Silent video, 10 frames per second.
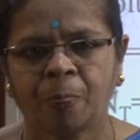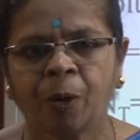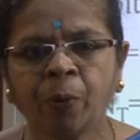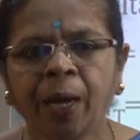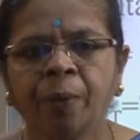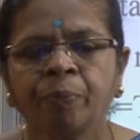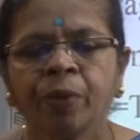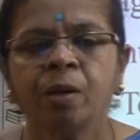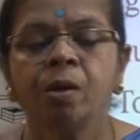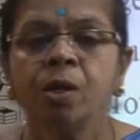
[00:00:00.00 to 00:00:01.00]
Okay.
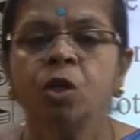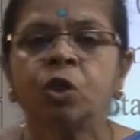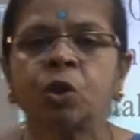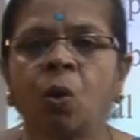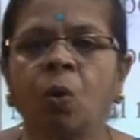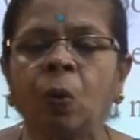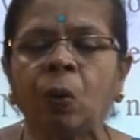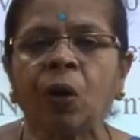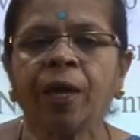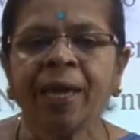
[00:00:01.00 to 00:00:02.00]
So,
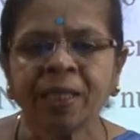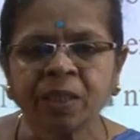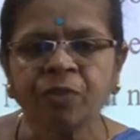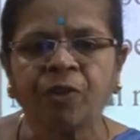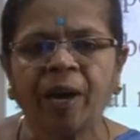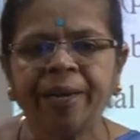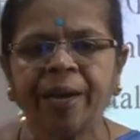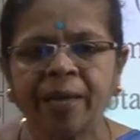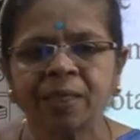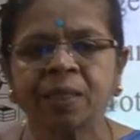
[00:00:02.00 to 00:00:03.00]
it is defined
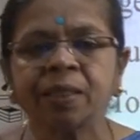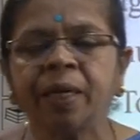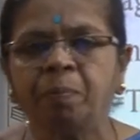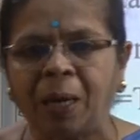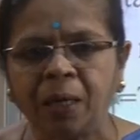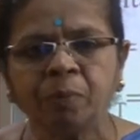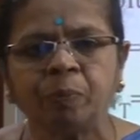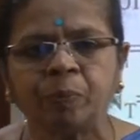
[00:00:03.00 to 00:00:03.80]
as sigma